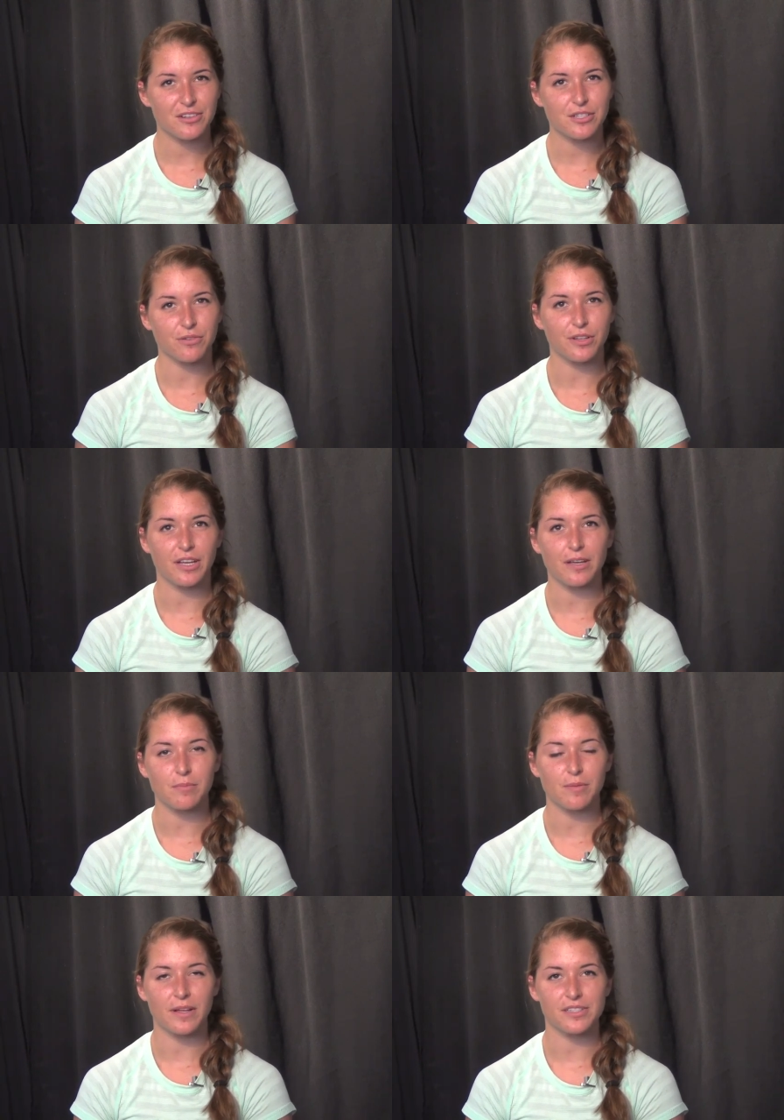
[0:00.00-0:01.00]
She really
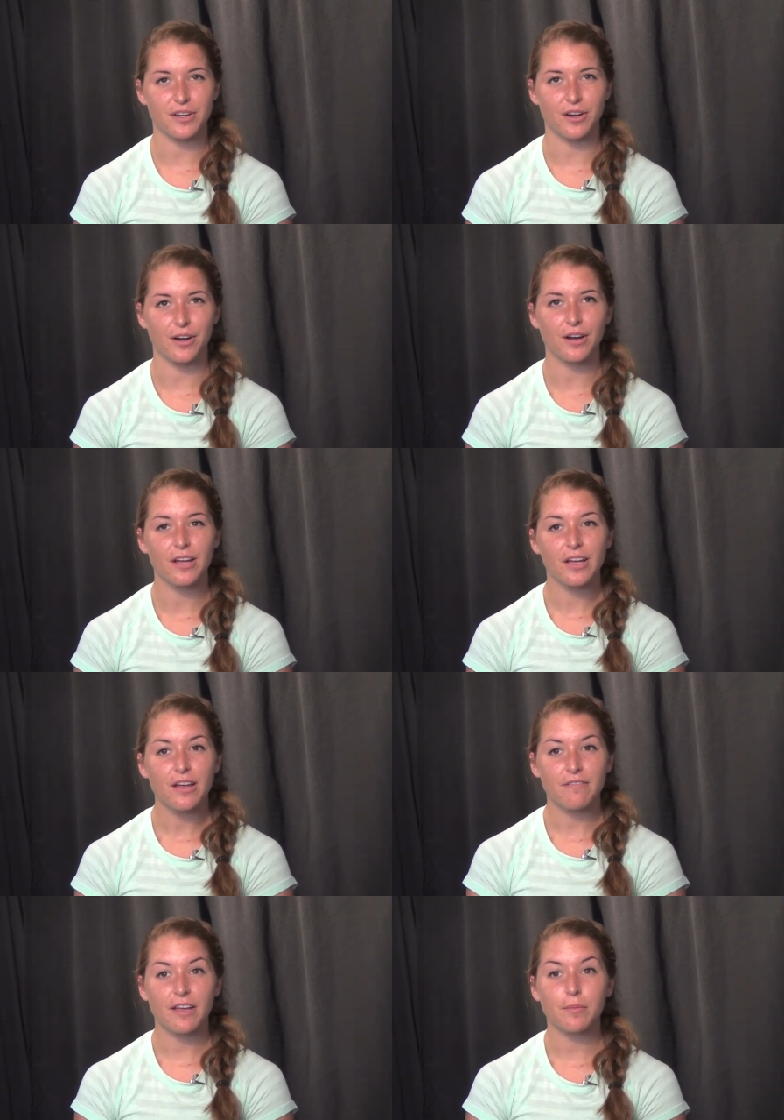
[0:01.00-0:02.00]
implements her
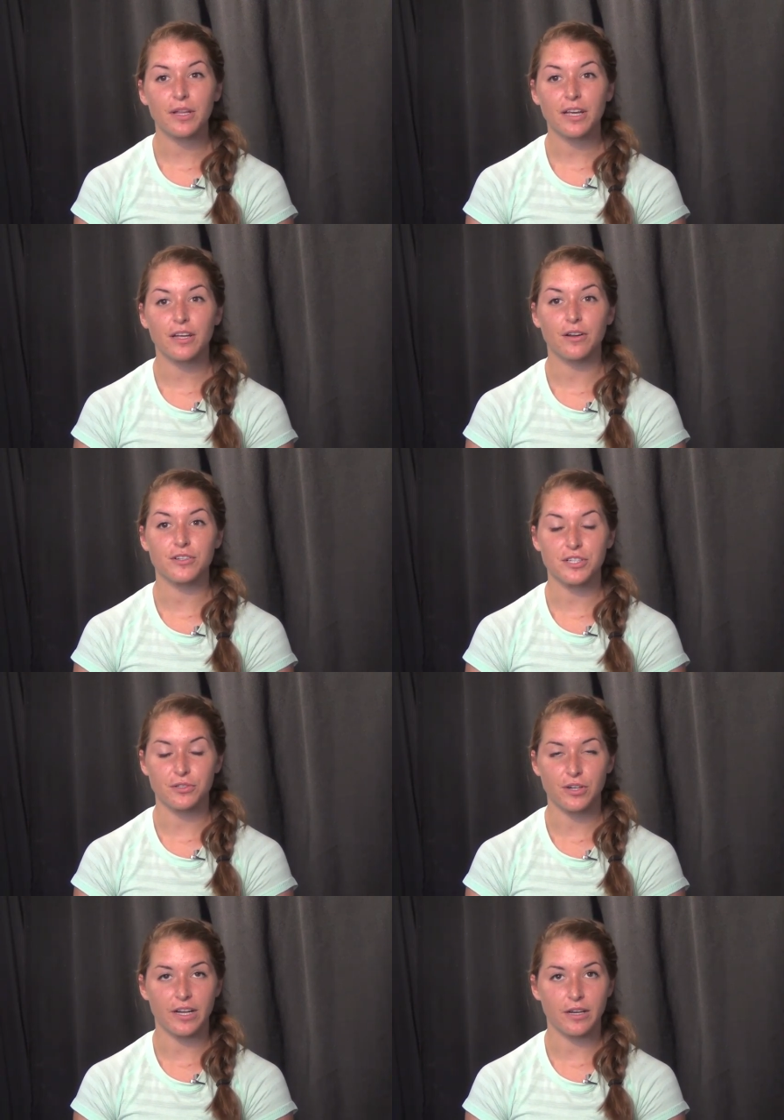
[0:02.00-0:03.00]
family and her
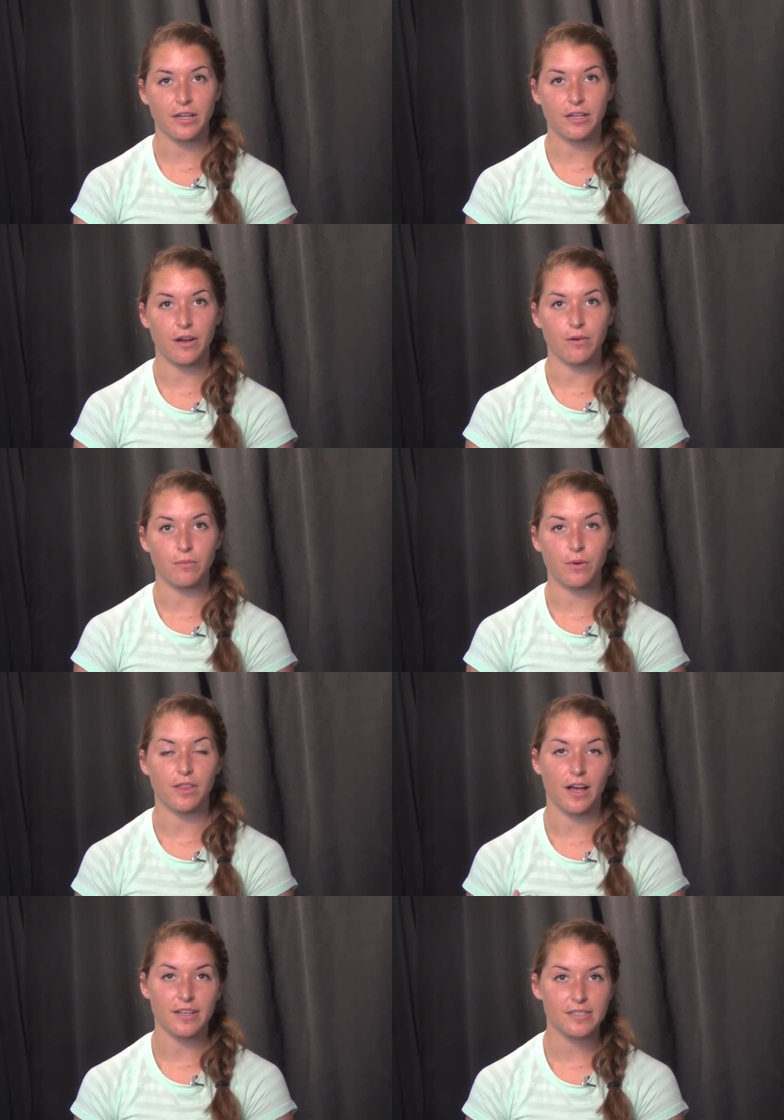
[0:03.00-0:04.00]
children, you know,
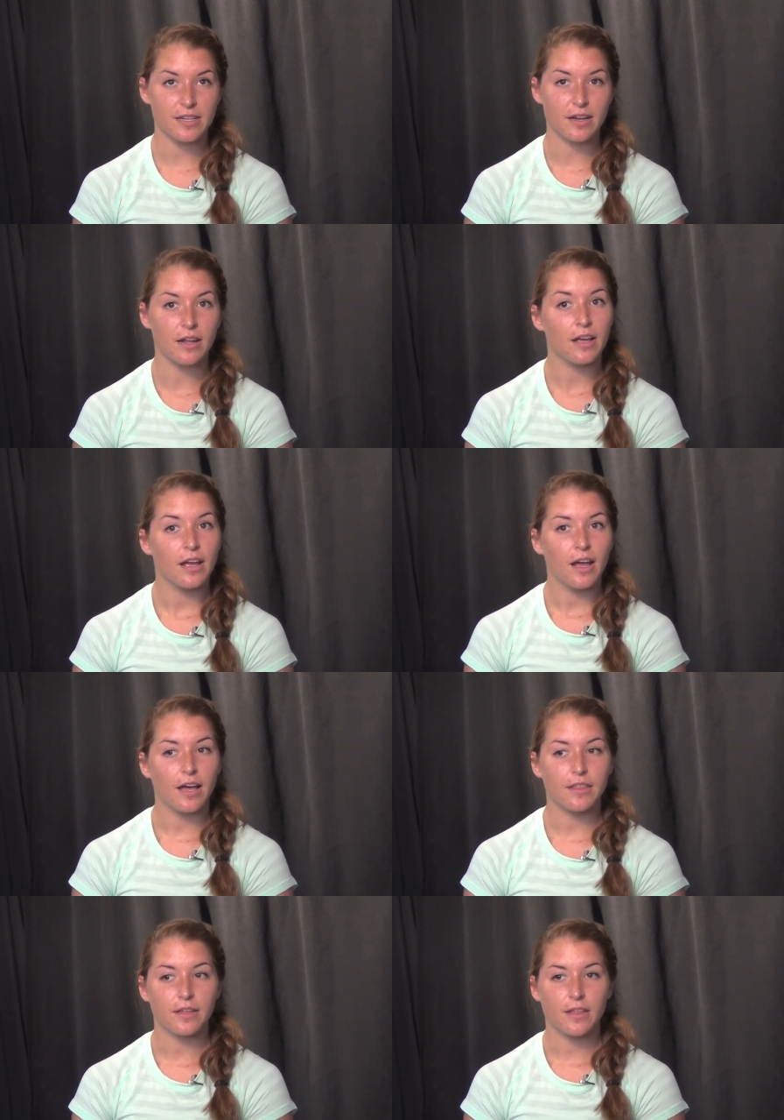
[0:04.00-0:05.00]
with us. And
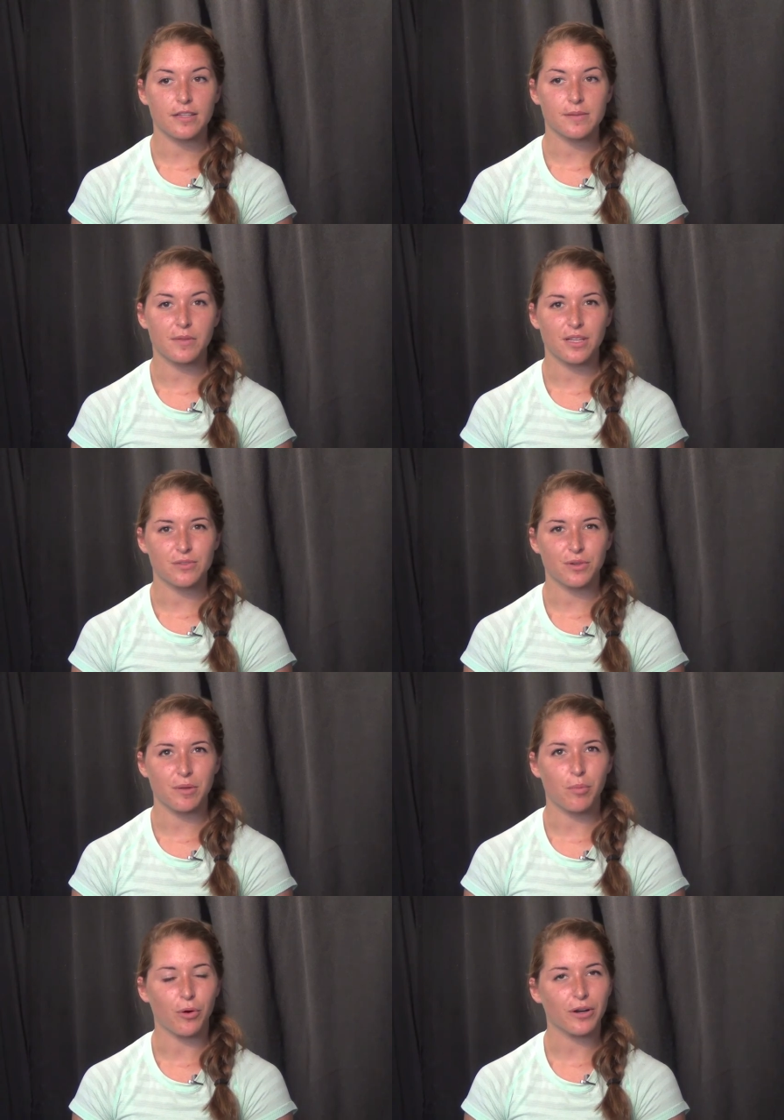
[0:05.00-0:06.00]
I think that's something that's really
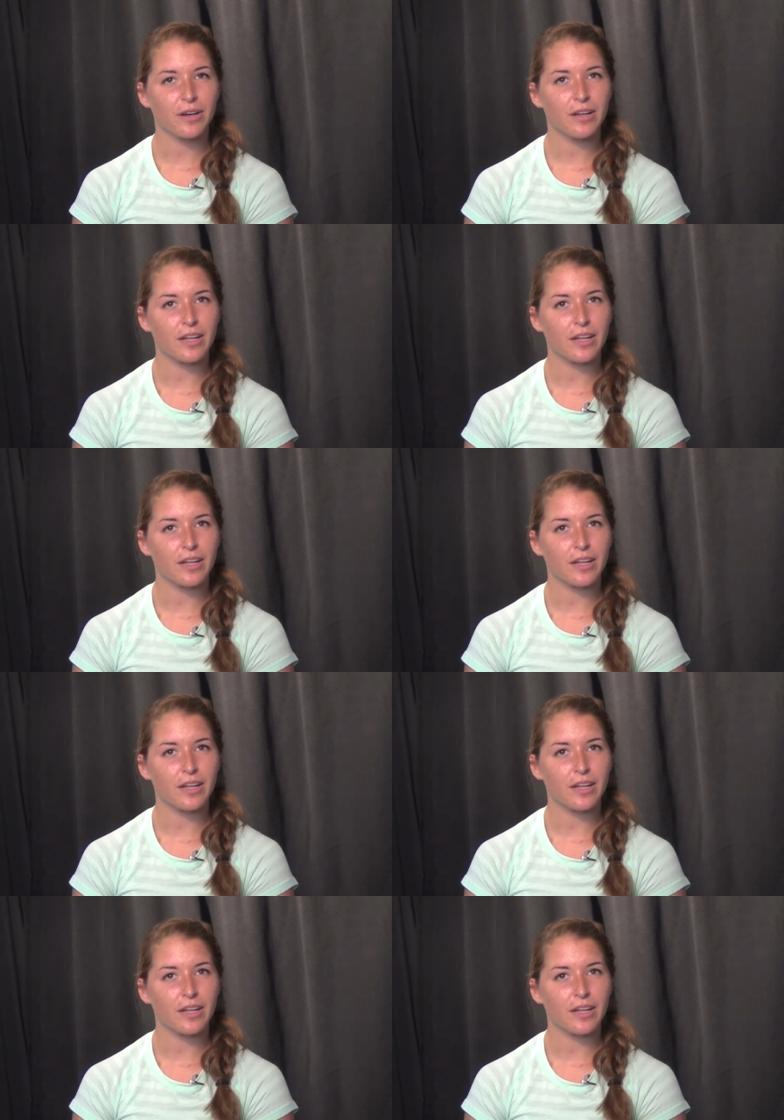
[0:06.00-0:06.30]
important.